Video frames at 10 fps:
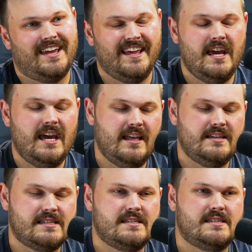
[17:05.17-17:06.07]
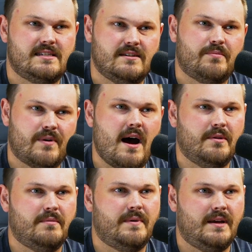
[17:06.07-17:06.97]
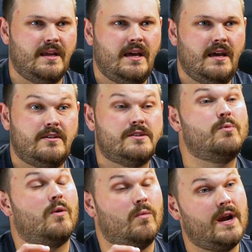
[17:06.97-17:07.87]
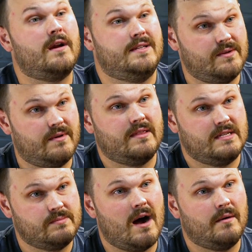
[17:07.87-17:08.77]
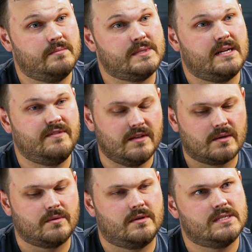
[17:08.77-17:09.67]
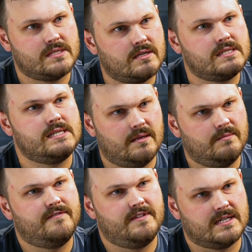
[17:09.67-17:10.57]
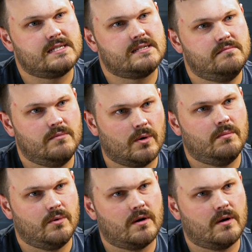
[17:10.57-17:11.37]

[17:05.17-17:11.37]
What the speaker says: like, and it's still a problem, but there's more awareness around these problems. And I feel like we're going to start seeing them fixed more and